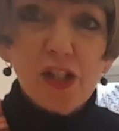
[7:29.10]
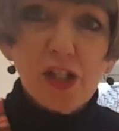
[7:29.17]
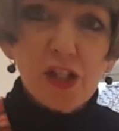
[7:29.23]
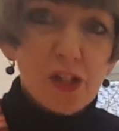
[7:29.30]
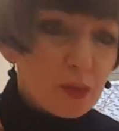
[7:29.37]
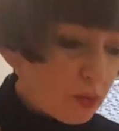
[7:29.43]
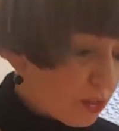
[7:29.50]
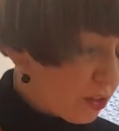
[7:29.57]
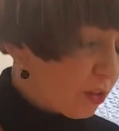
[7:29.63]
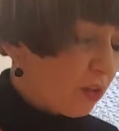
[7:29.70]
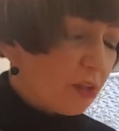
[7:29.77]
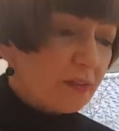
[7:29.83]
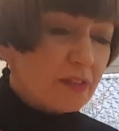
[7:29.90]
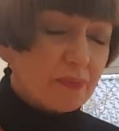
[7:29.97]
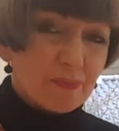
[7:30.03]
you should know, has
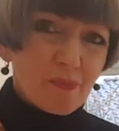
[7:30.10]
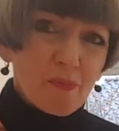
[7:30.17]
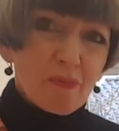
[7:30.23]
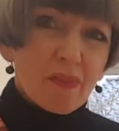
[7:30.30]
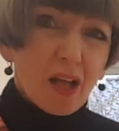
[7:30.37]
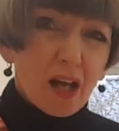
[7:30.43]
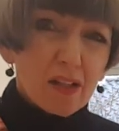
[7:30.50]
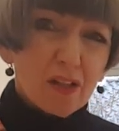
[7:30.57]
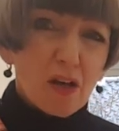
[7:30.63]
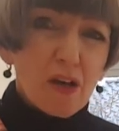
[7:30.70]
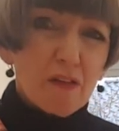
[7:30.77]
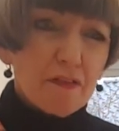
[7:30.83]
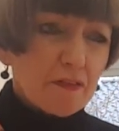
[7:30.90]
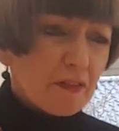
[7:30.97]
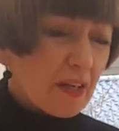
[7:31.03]
got a
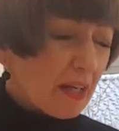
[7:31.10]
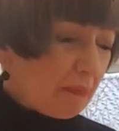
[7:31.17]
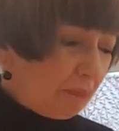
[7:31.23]
lot of